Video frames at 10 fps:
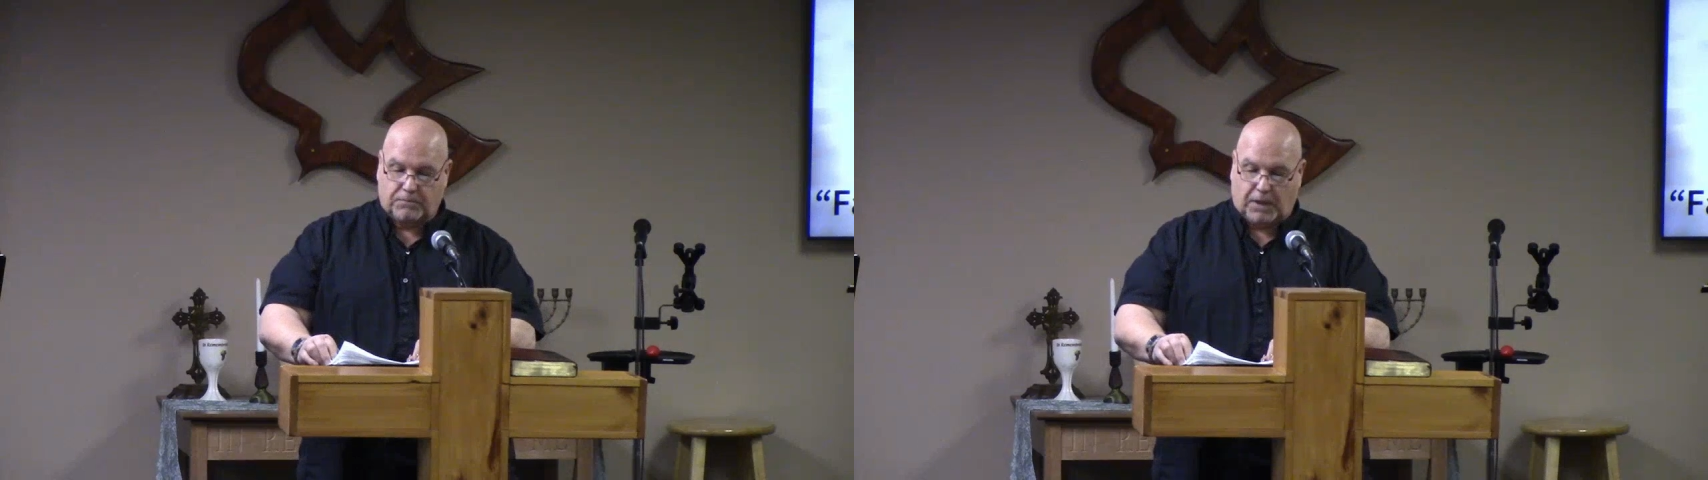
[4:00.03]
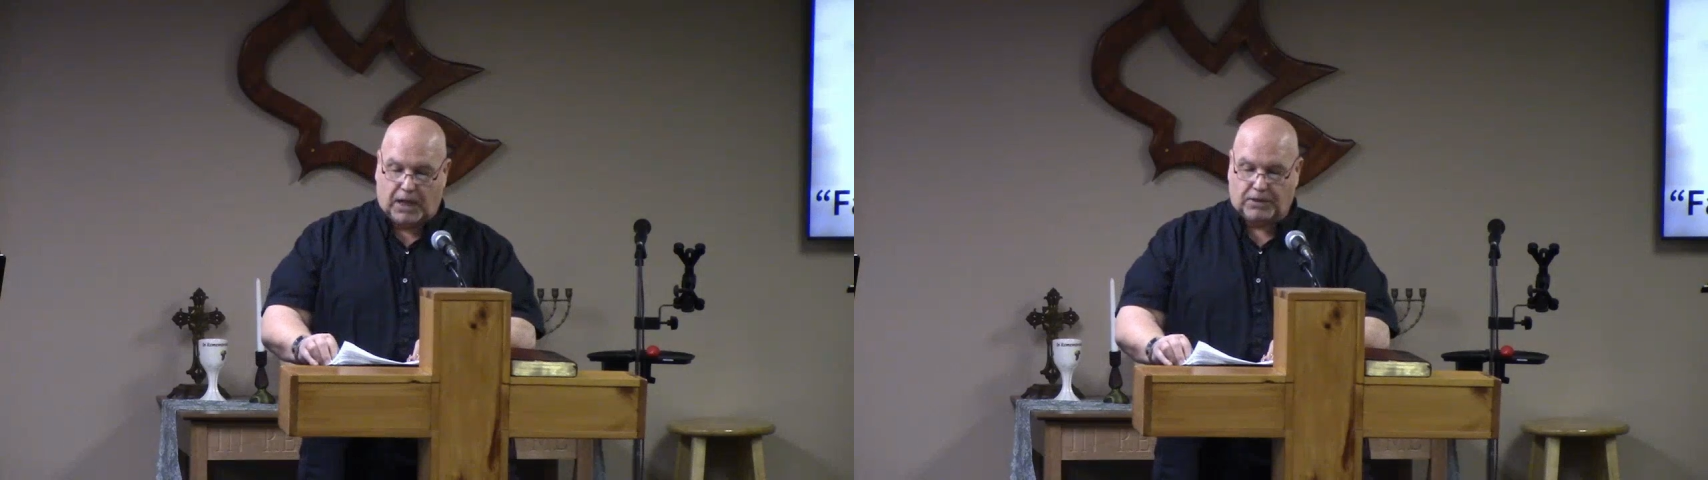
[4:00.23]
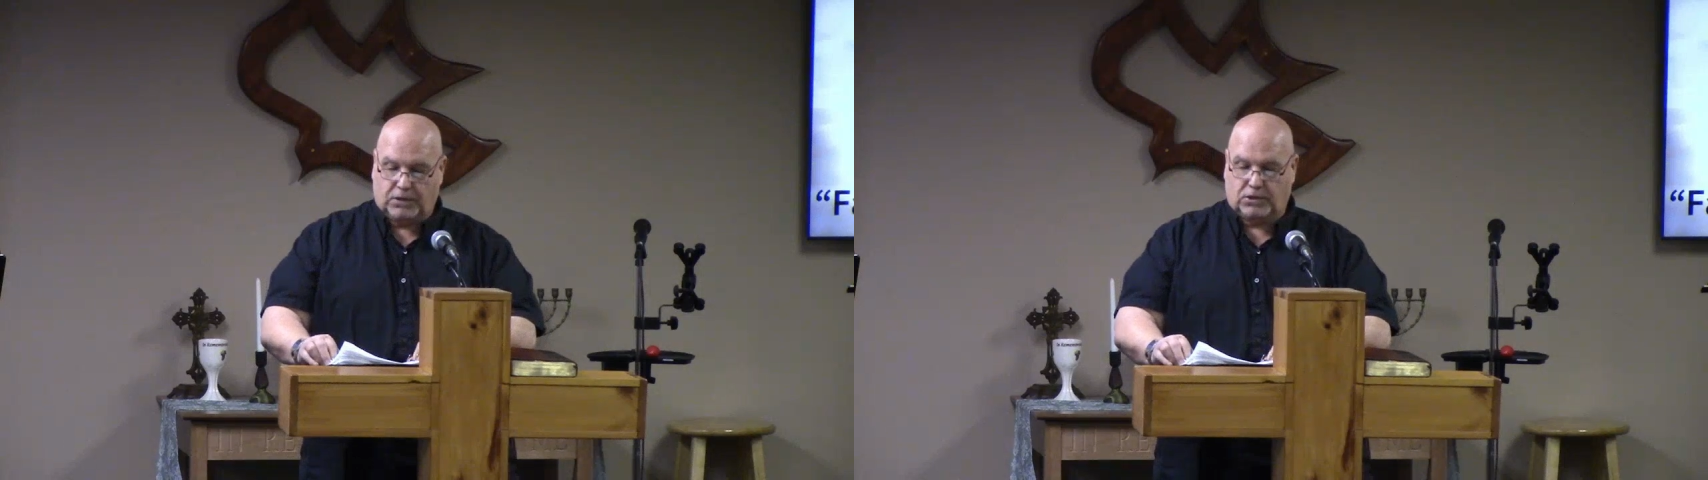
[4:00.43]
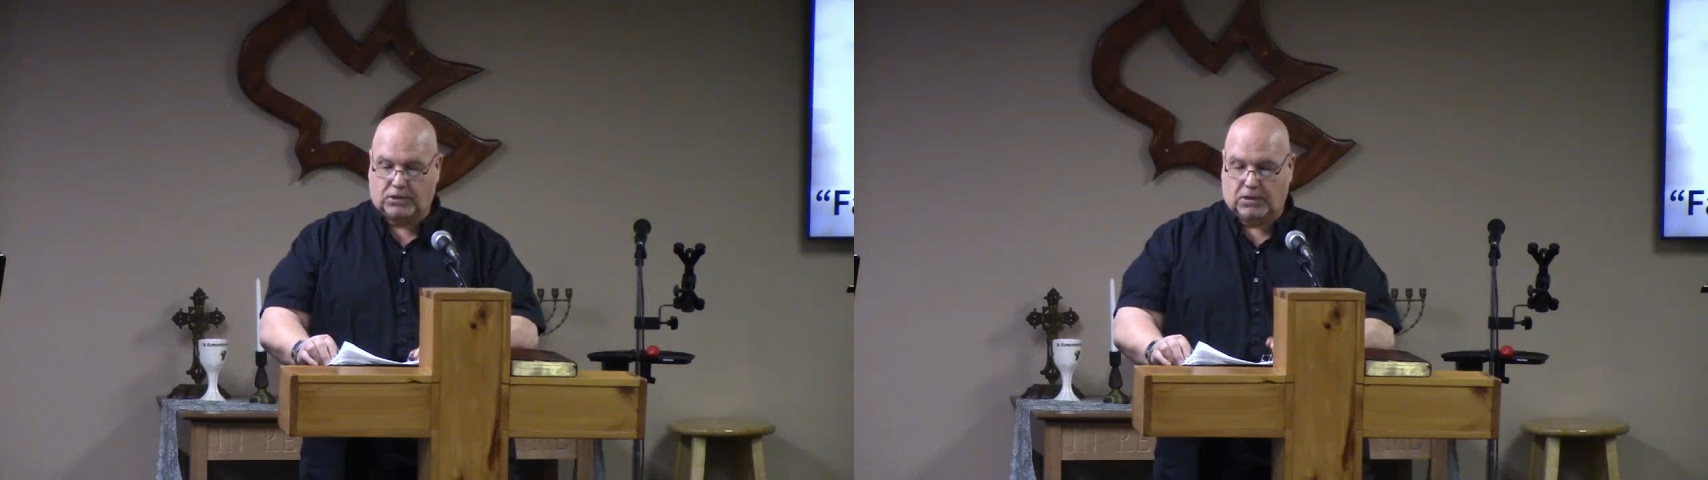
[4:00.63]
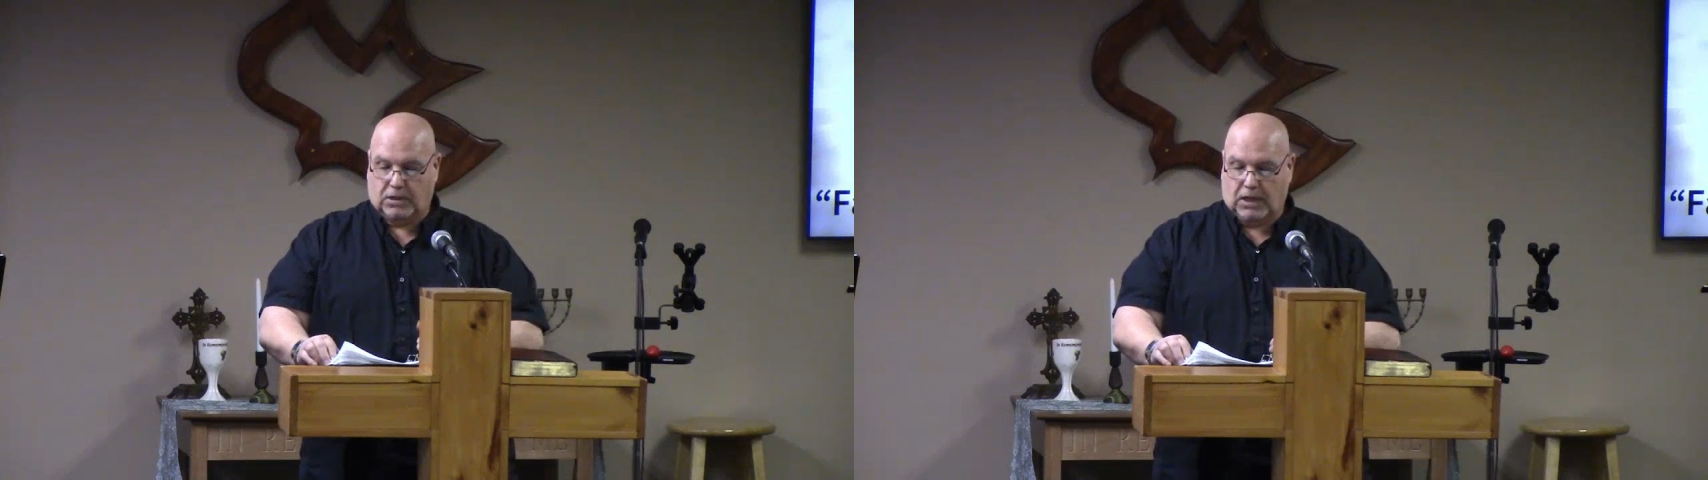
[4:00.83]

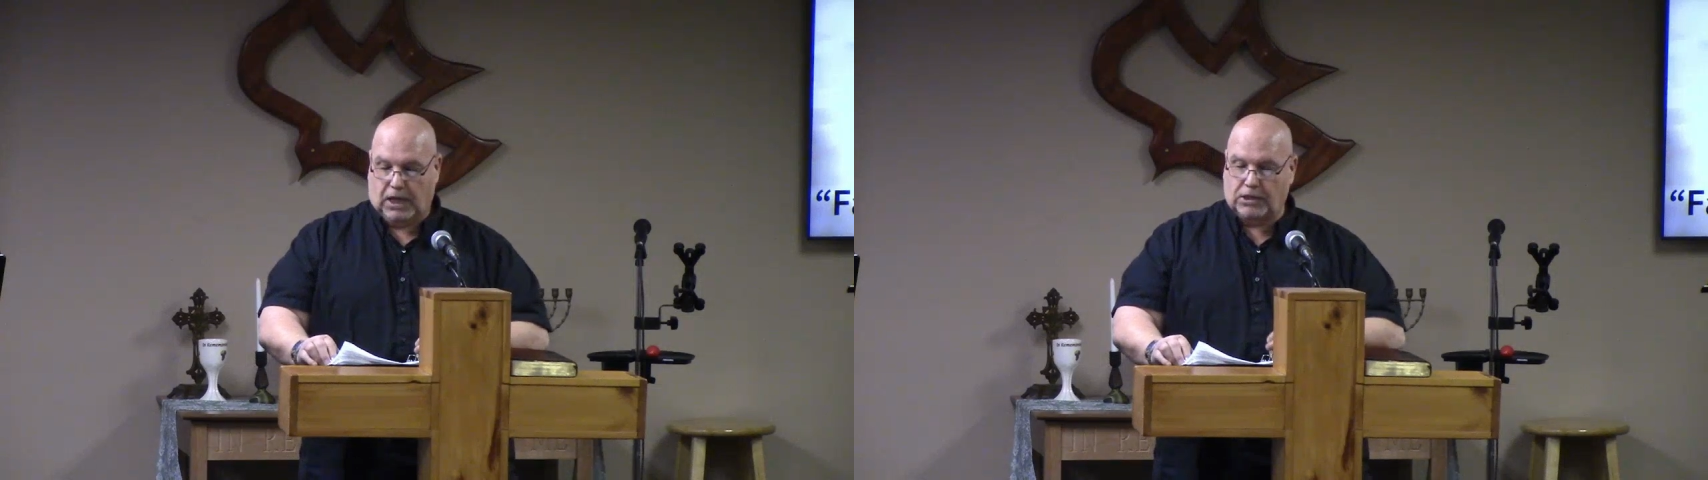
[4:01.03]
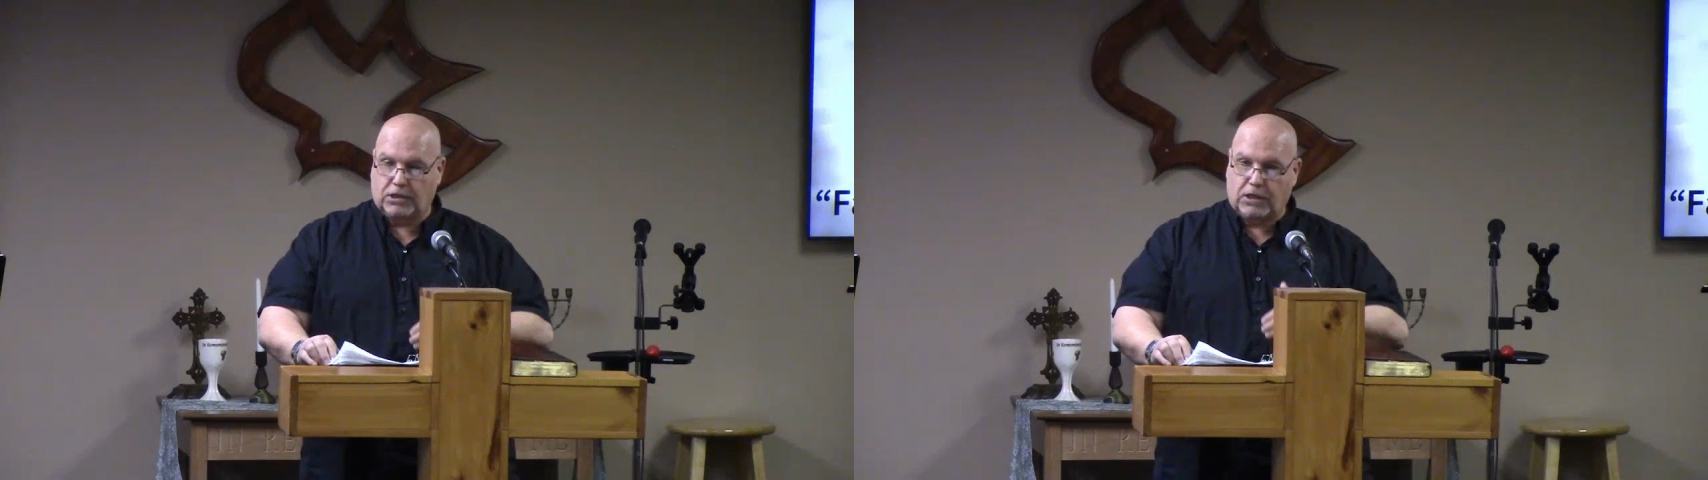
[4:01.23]
bondage. And,